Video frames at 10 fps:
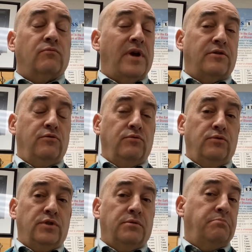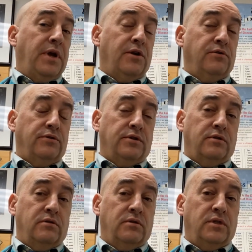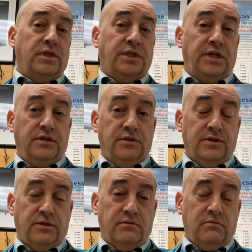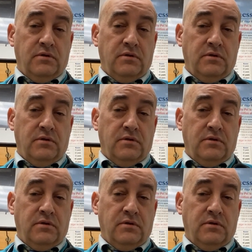raccoons, bears, seals.